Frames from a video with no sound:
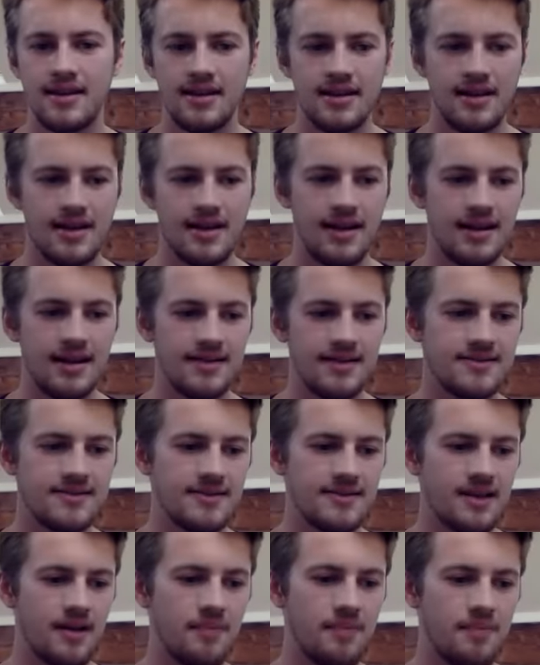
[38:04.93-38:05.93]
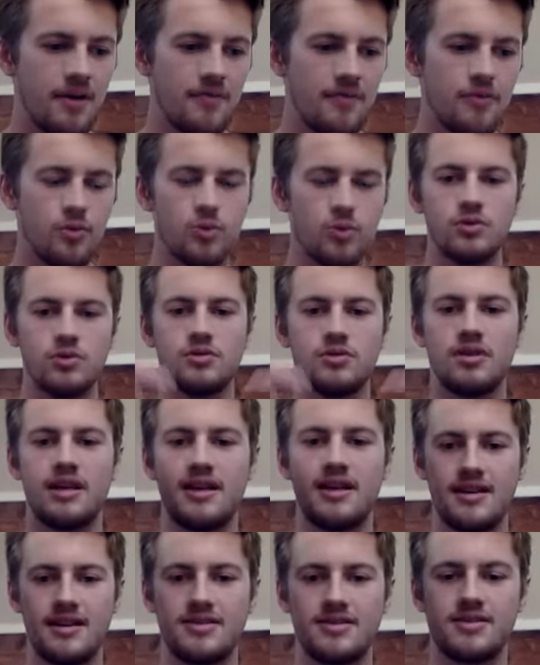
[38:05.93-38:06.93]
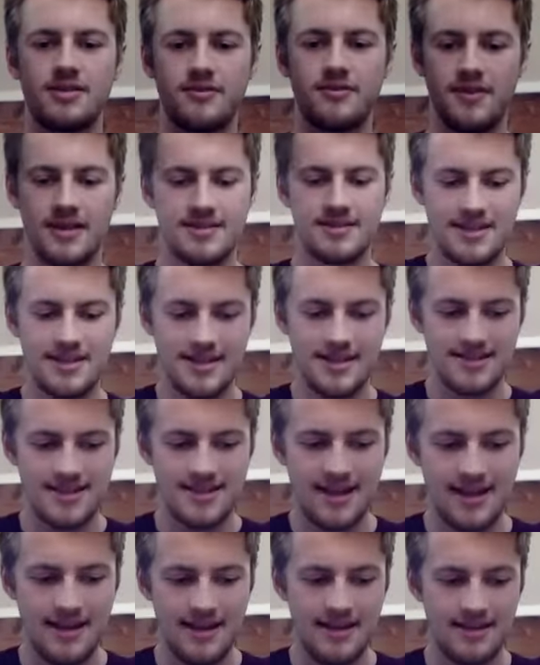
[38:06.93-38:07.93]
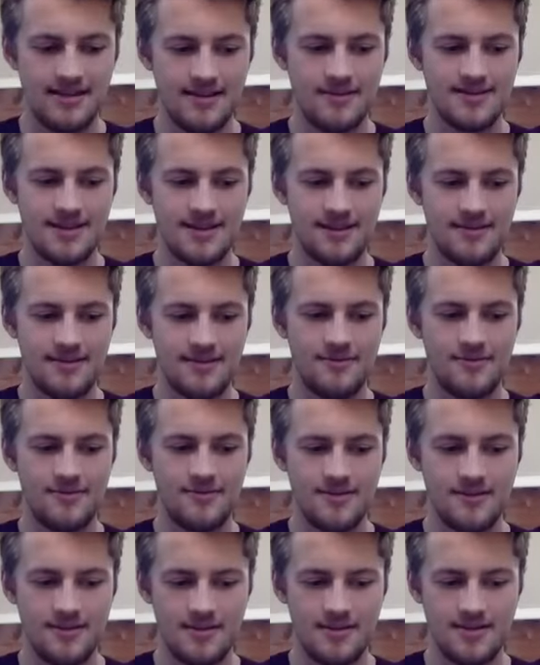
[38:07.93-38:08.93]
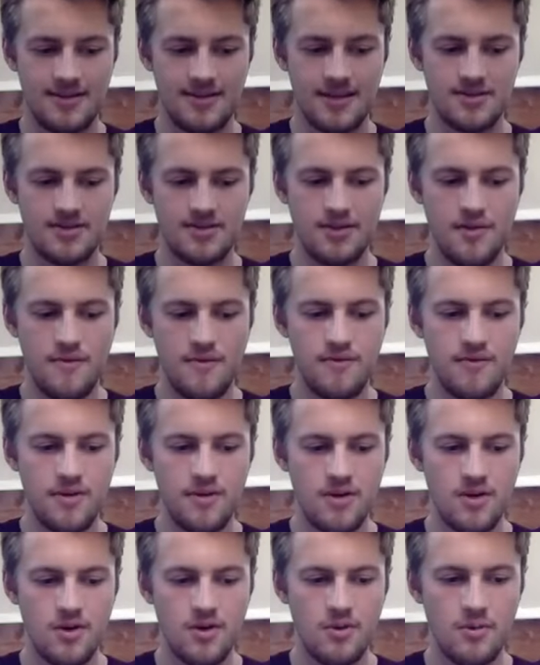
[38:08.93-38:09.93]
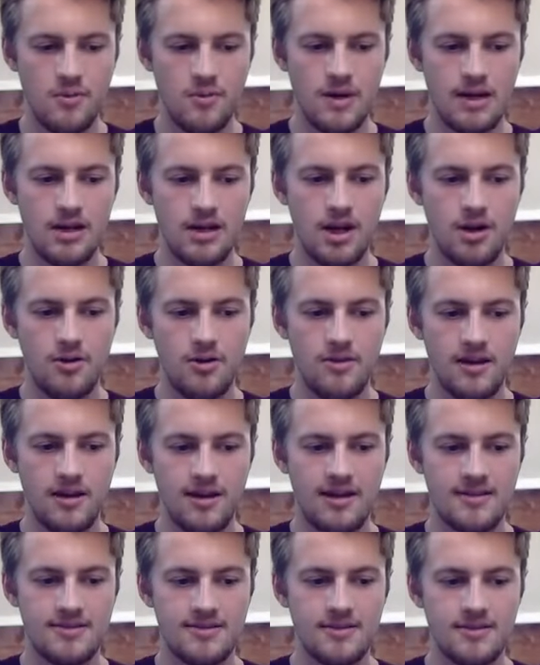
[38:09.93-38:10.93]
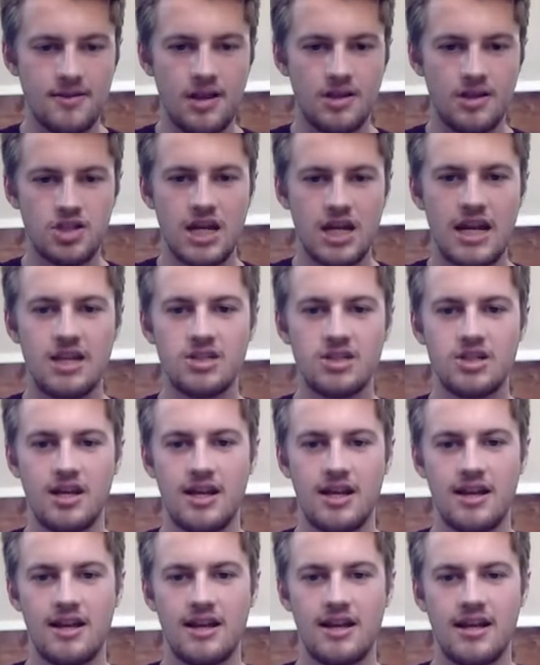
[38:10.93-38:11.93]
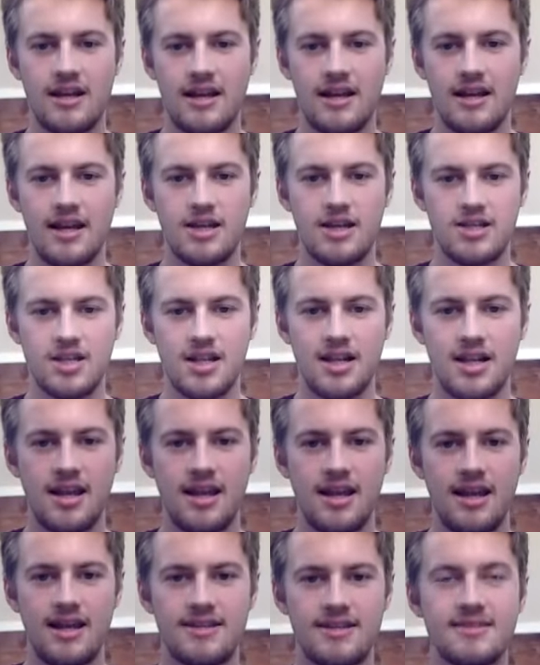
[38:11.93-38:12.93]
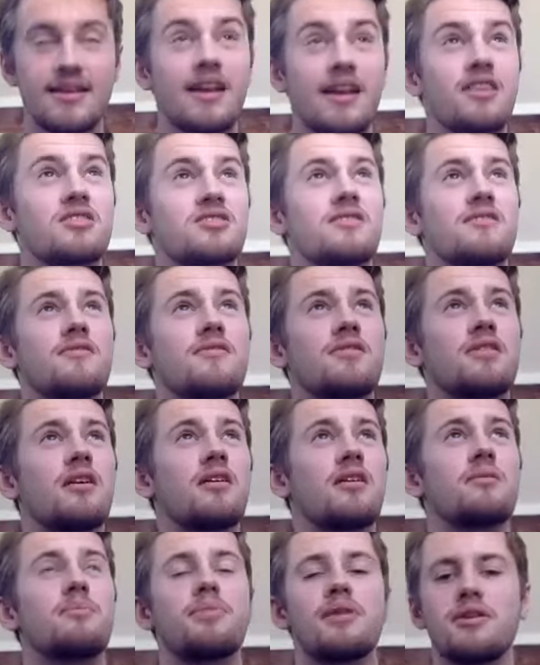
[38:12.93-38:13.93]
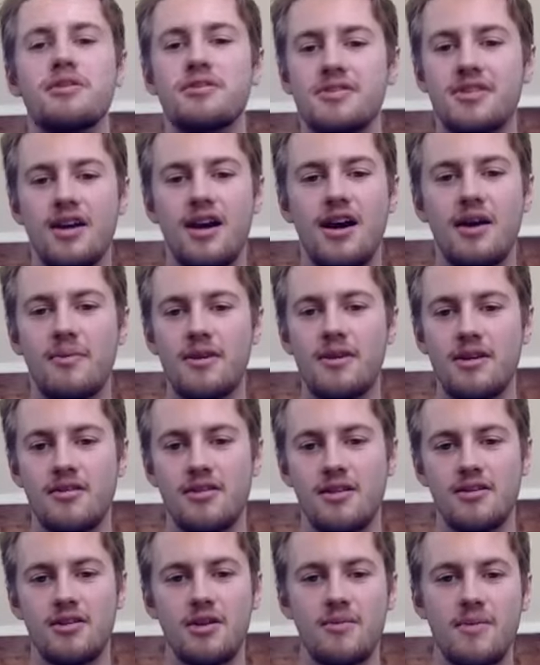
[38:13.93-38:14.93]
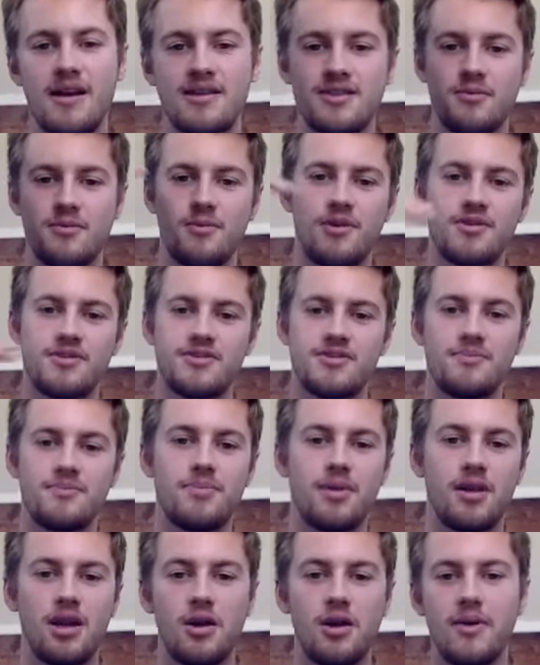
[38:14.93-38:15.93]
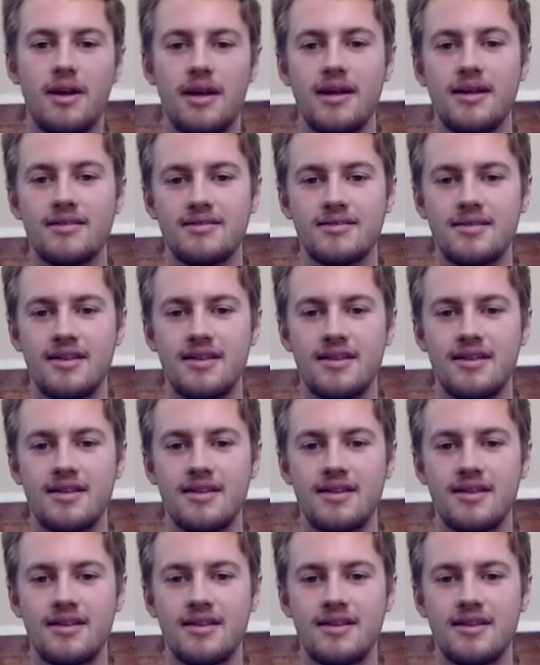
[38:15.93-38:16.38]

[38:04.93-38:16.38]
It's above all. It sits here in the sense of, we know that it's sort of unchanging. Actually, it's like sort of the blue sky. We know that no matter what's below it,